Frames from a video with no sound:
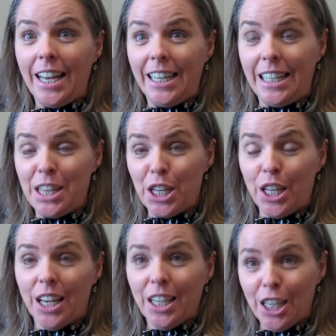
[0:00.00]
in
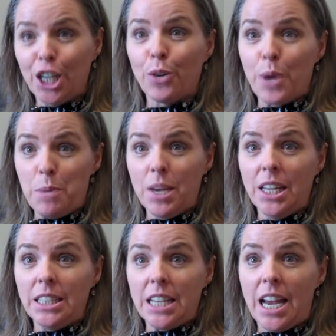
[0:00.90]
the
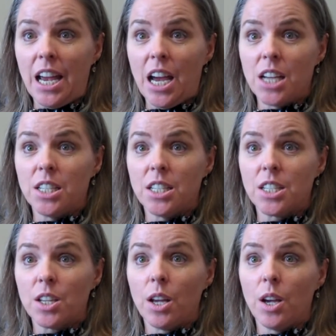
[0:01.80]
agreement,
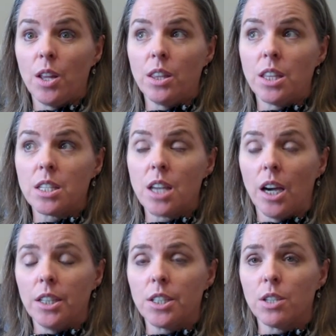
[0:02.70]
and the
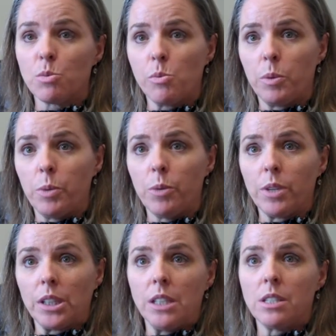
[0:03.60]
scientists would be
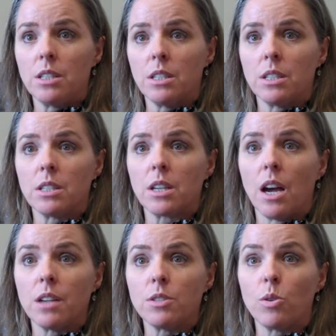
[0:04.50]
released to
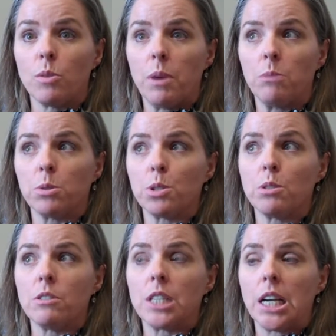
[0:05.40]
discuss or publish
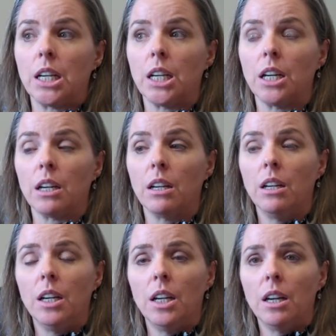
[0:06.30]
their data
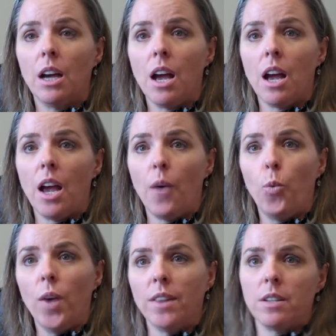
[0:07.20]

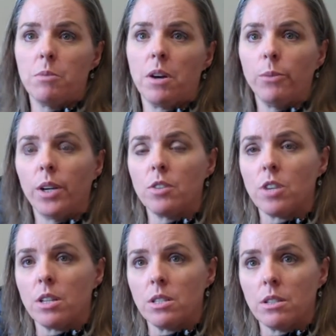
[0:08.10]
when the Department of
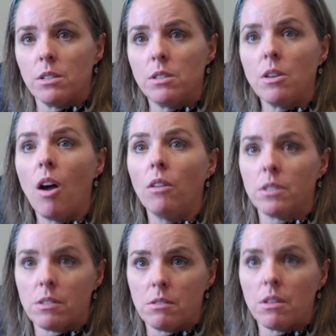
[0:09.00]
Justice
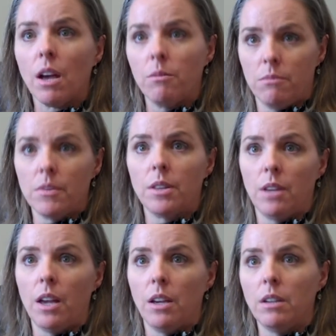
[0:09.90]
tells them that
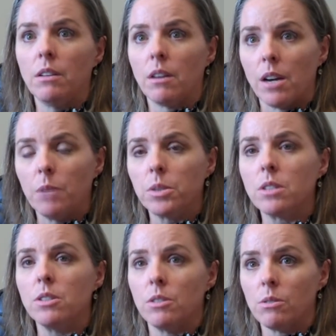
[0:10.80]
they are able
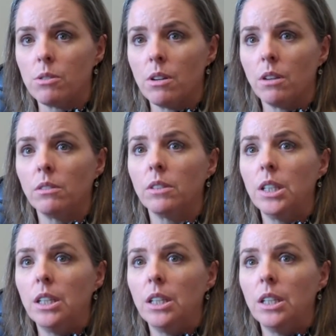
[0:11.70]
to do so.